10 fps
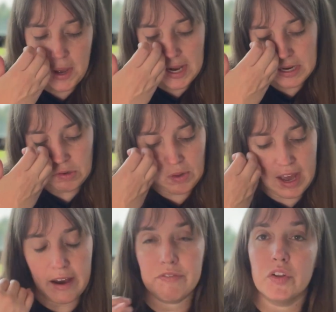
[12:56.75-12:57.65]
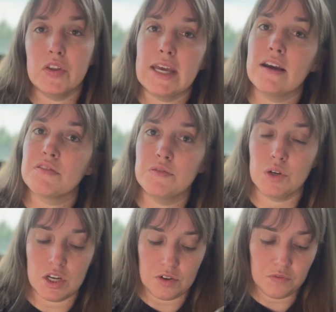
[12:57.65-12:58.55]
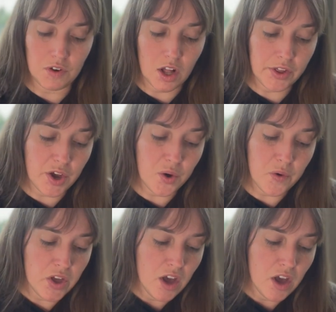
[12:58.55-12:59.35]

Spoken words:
and it'll have the link for you to follow.